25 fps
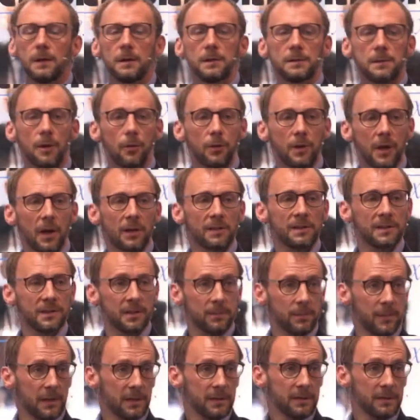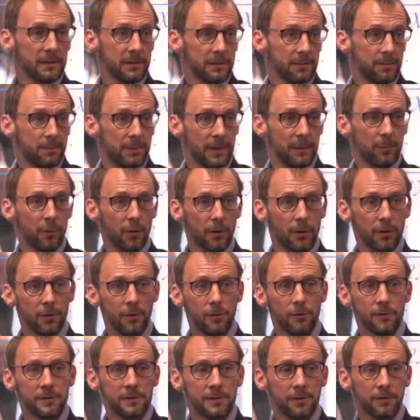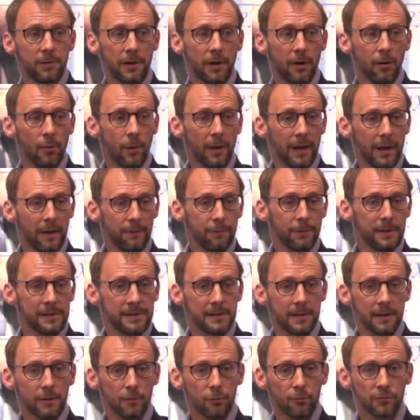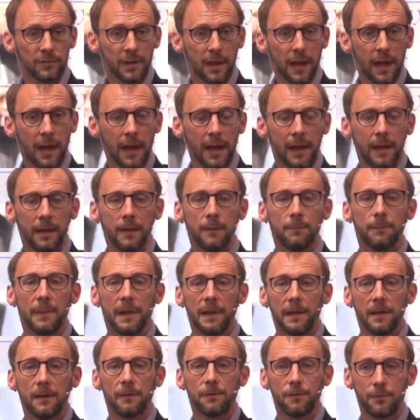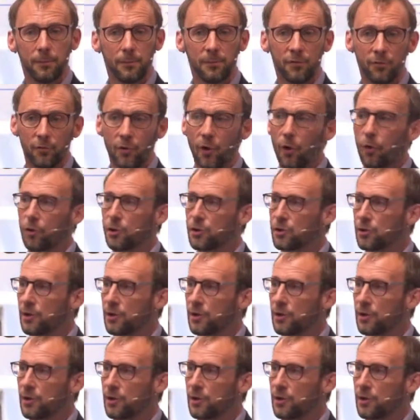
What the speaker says: So customers, people who use the railway every single day, many of them do not